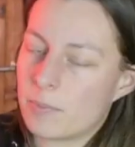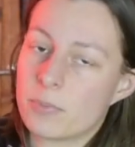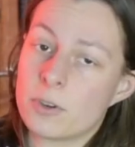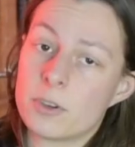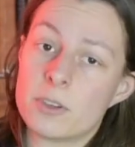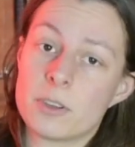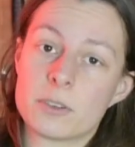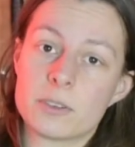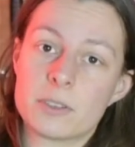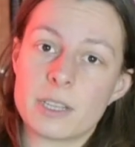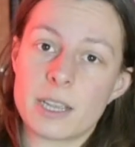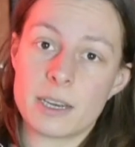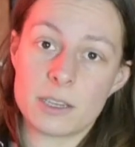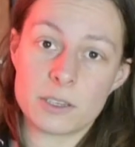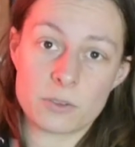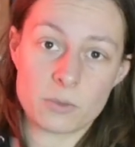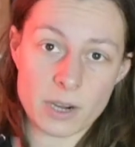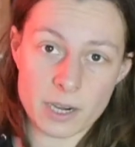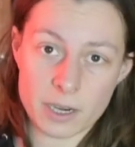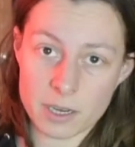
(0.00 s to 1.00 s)
put on
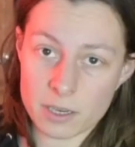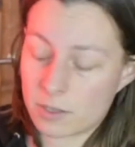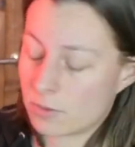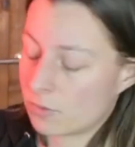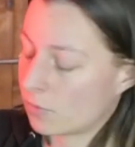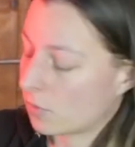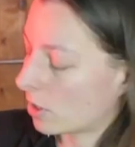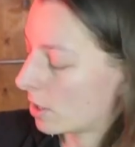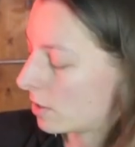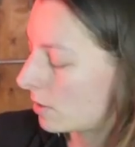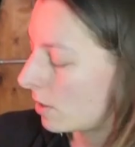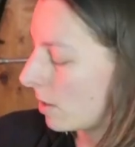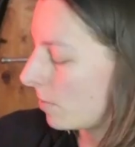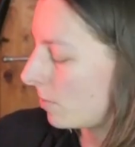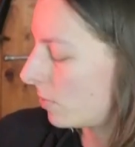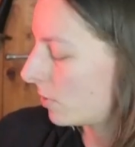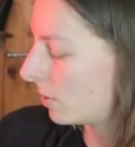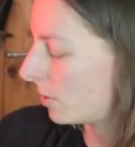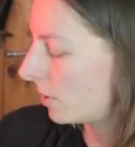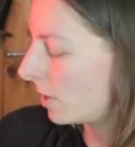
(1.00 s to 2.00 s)
tennis rackets, for
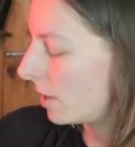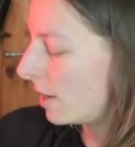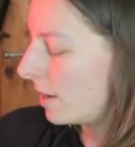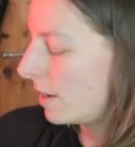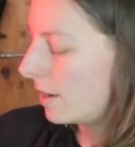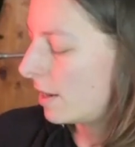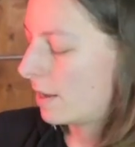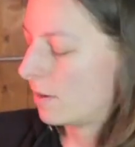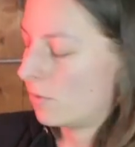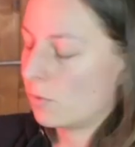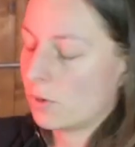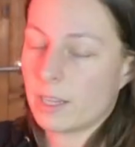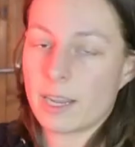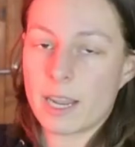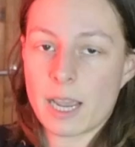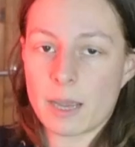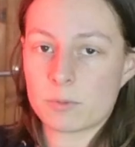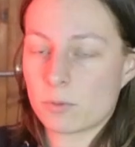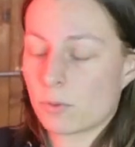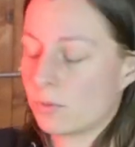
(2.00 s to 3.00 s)
example. It really
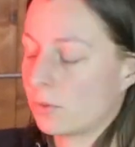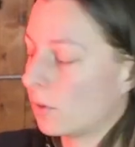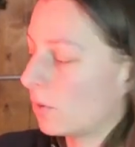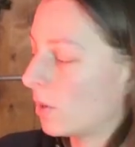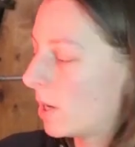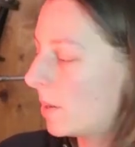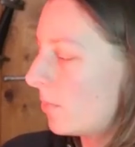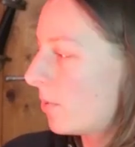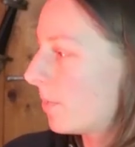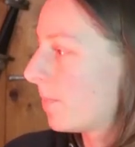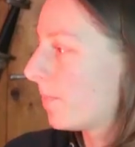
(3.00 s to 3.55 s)
helps with the grip.